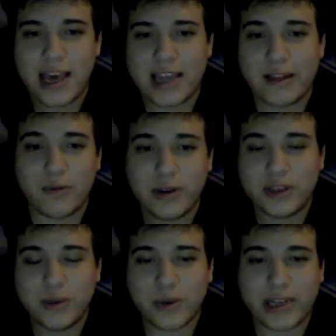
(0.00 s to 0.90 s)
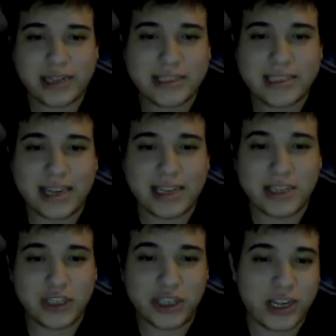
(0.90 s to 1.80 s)
and then ritual, like let's say a
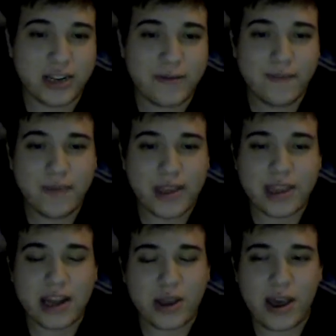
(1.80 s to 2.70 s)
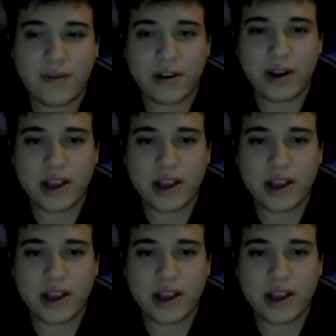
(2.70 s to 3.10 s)
Djinn that you have in